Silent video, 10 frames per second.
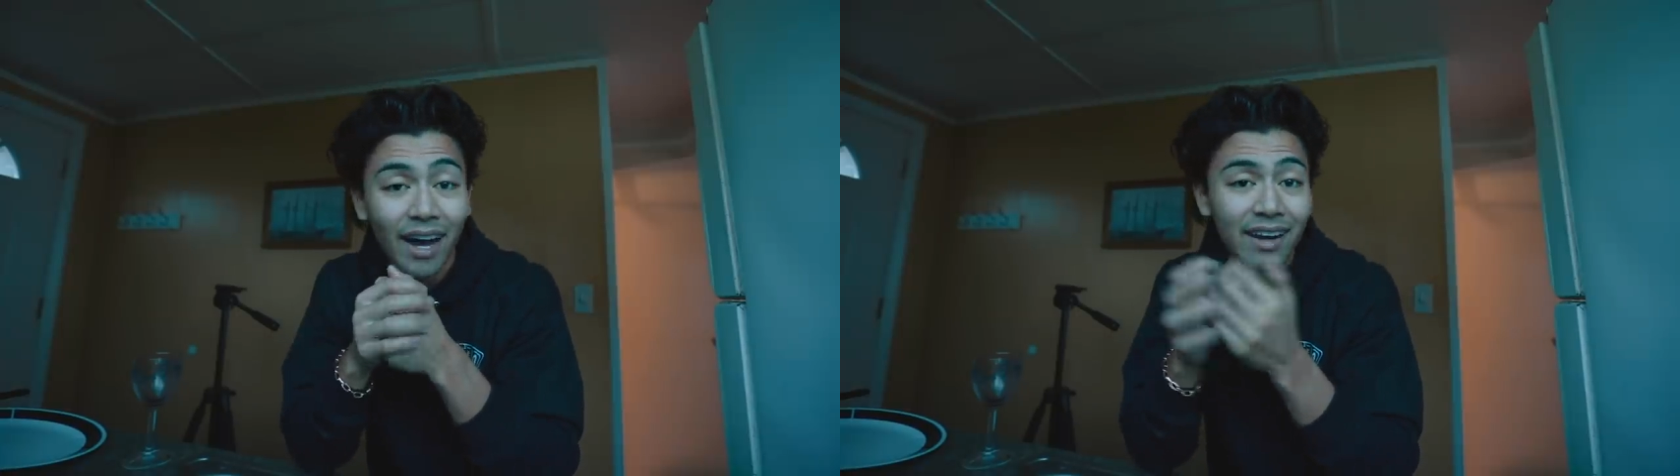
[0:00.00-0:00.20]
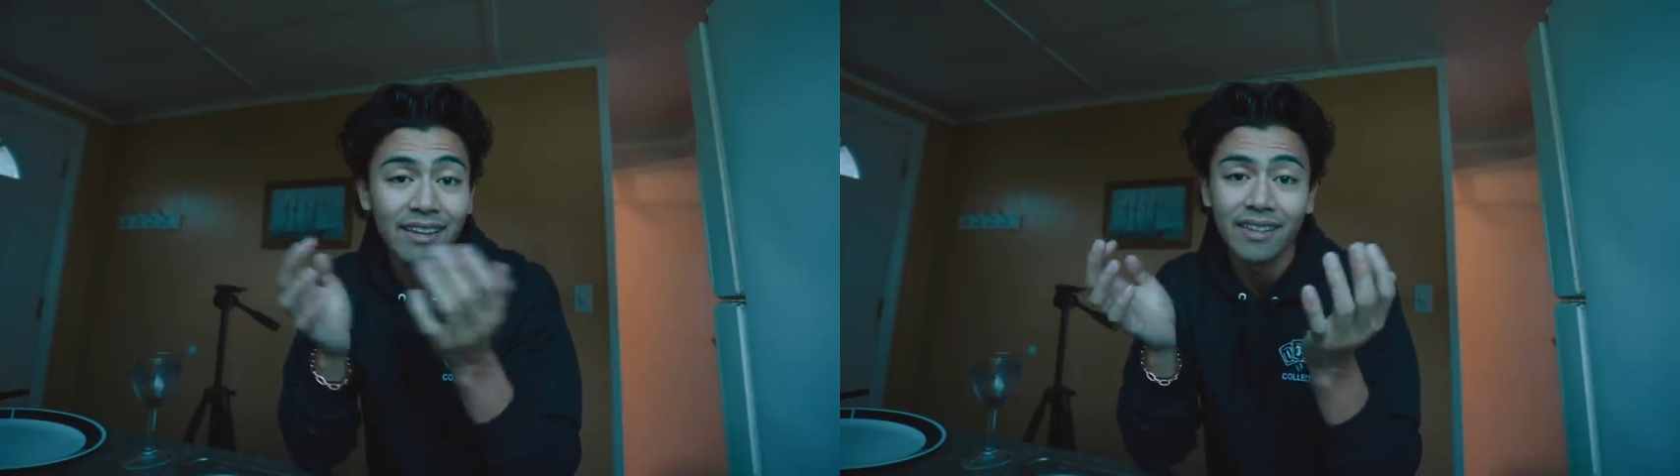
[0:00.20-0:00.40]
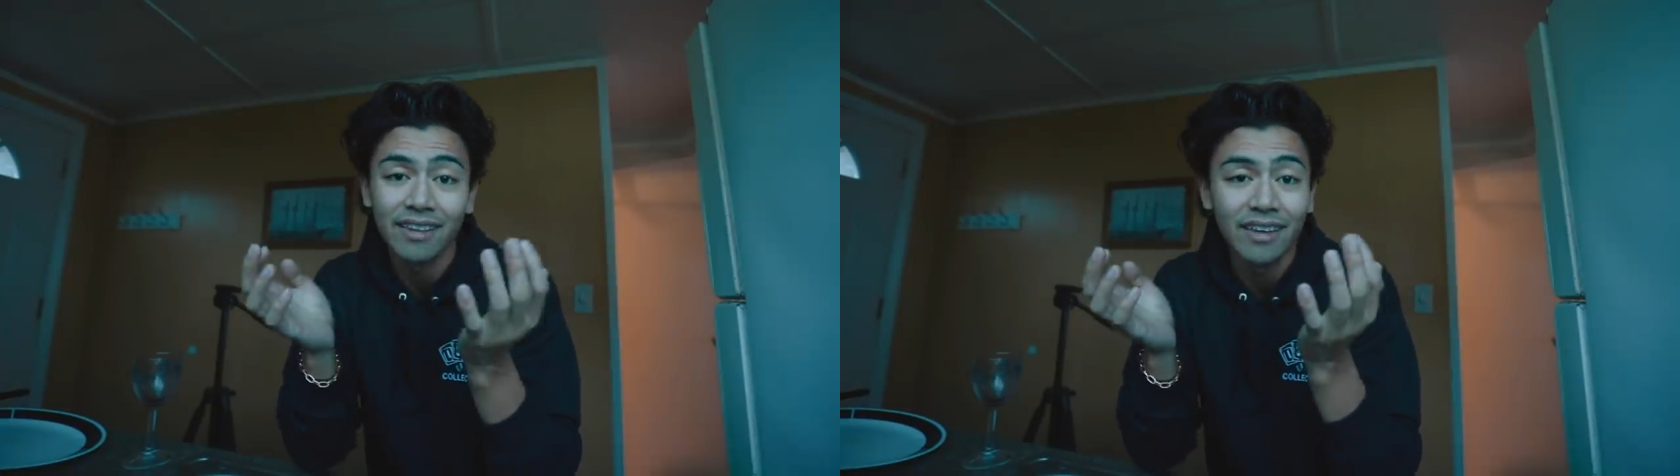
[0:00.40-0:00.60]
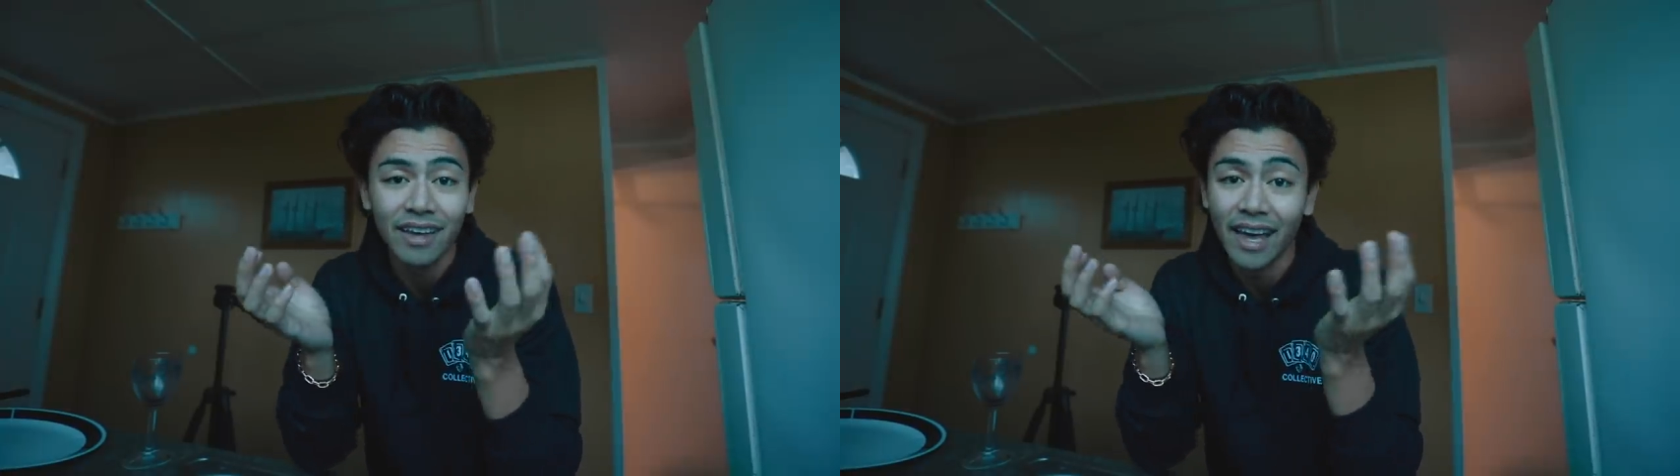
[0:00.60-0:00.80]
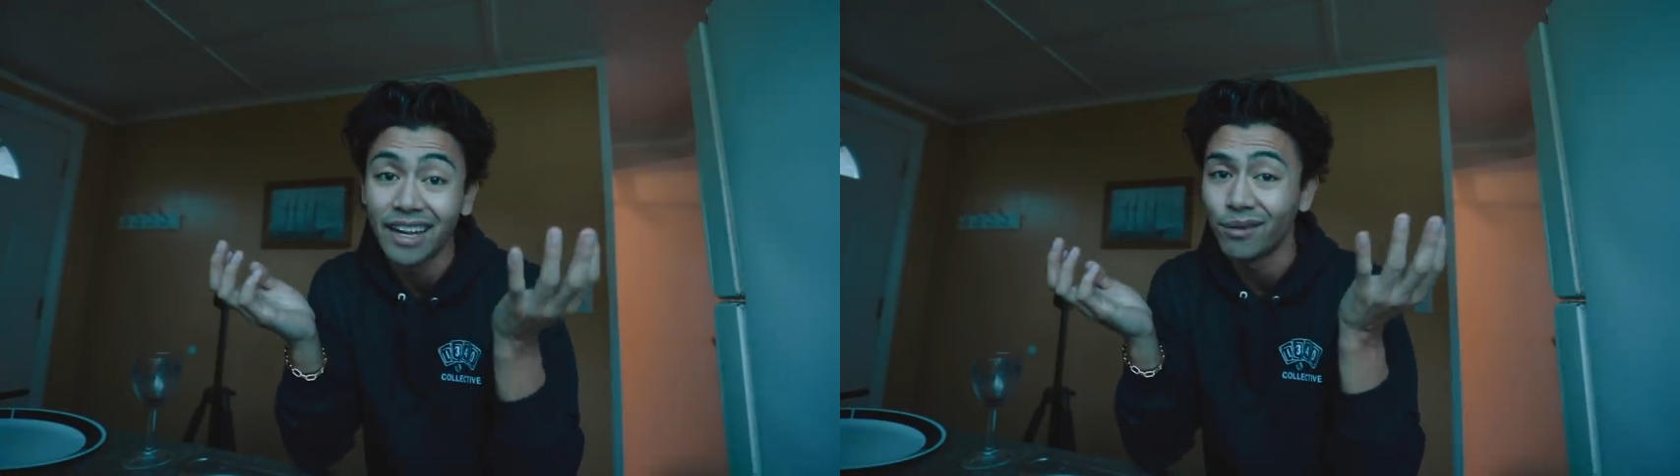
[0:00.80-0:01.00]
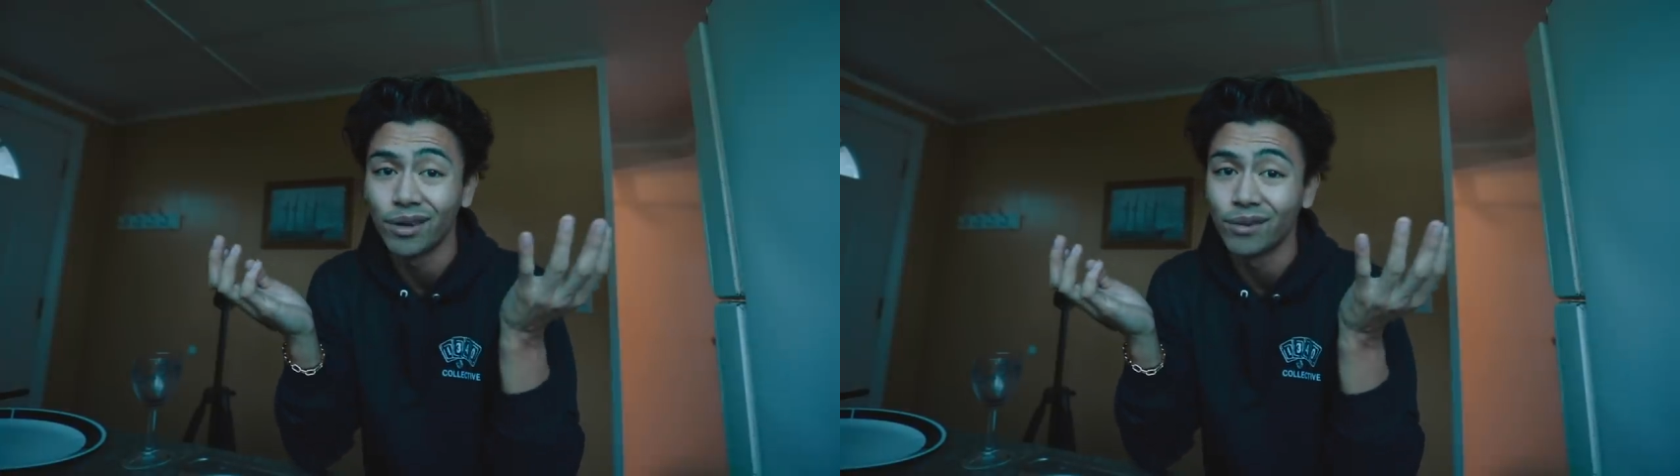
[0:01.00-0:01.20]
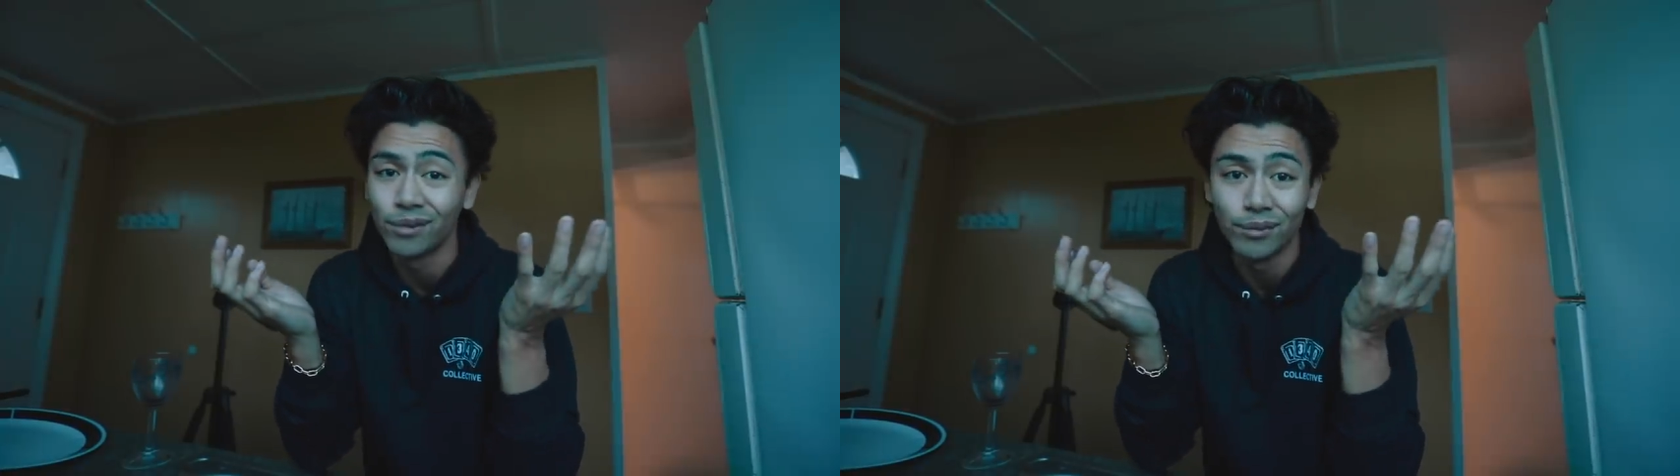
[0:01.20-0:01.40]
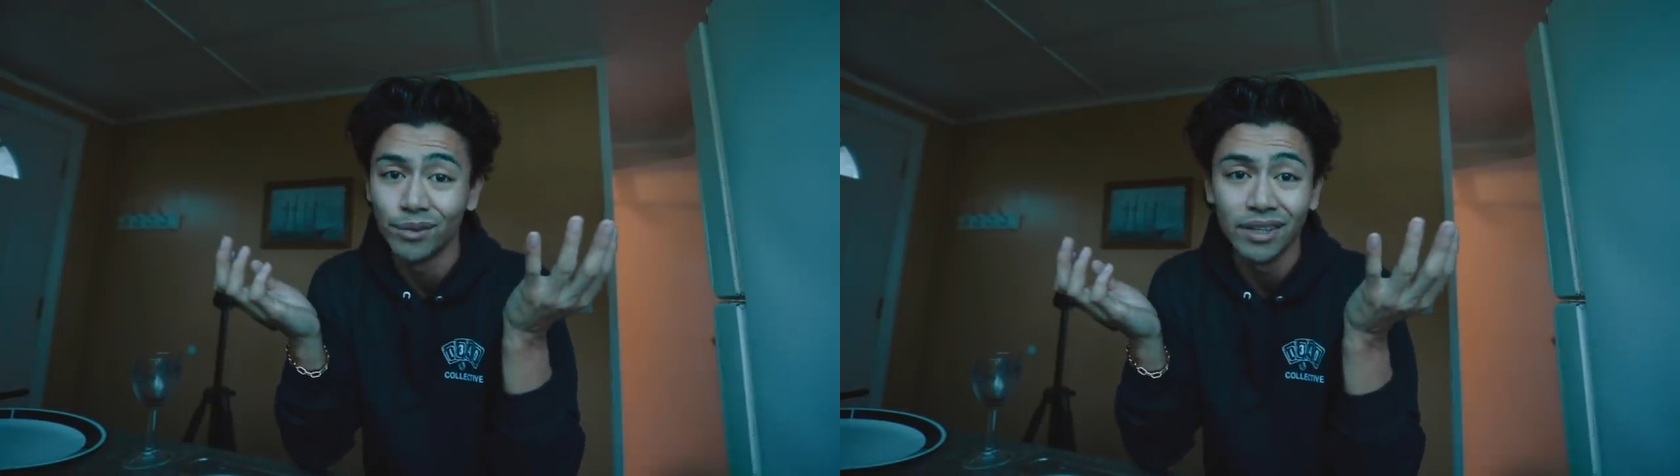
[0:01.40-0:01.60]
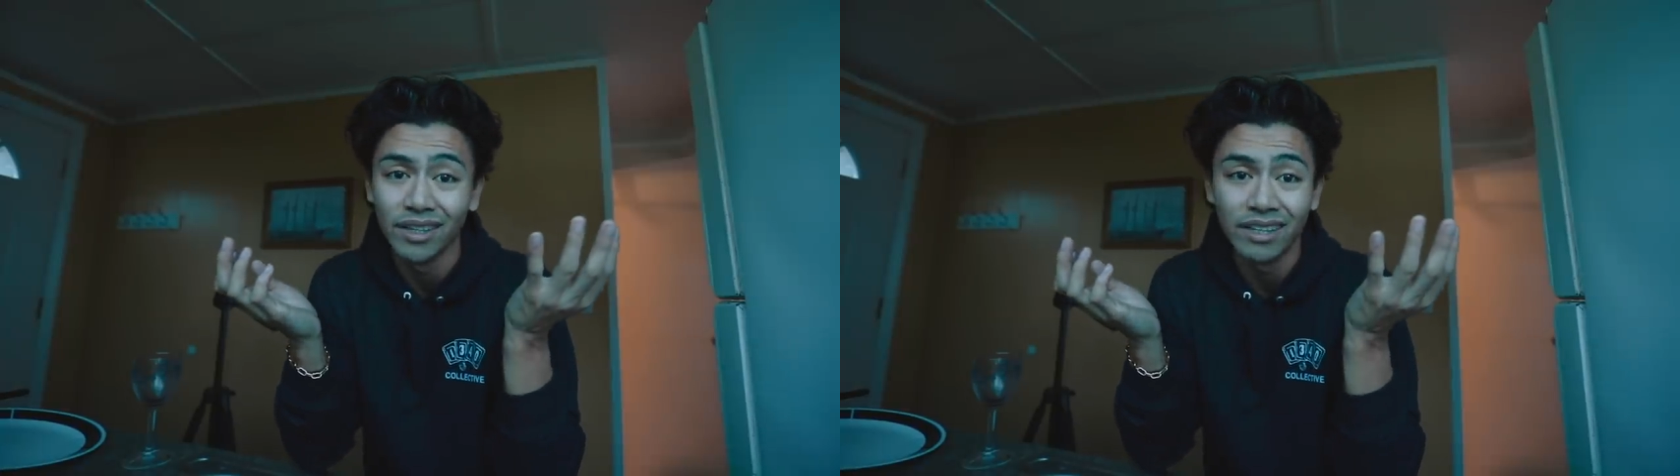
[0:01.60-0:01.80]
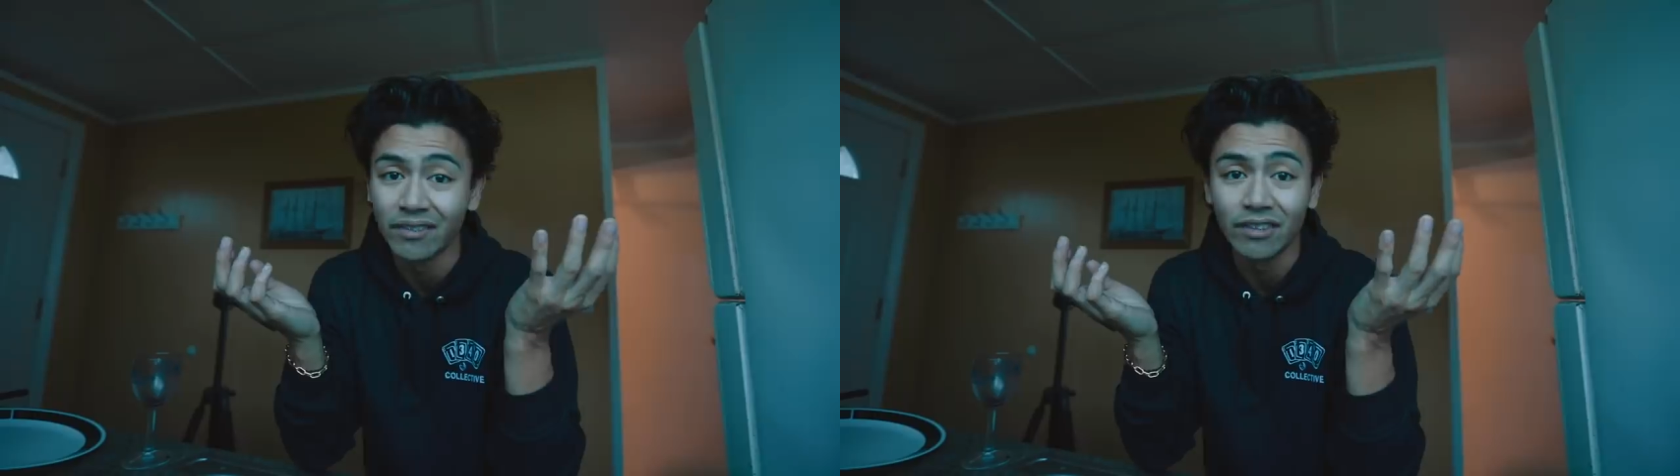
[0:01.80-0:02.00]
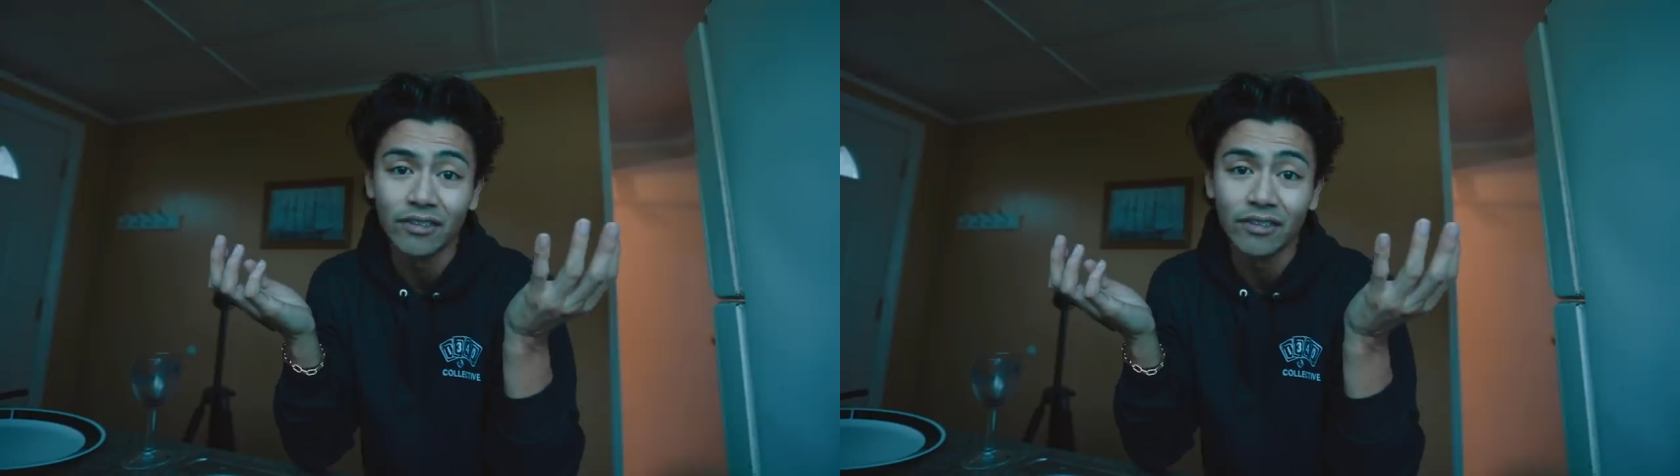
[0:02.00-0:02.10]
I didn't think anyone would really give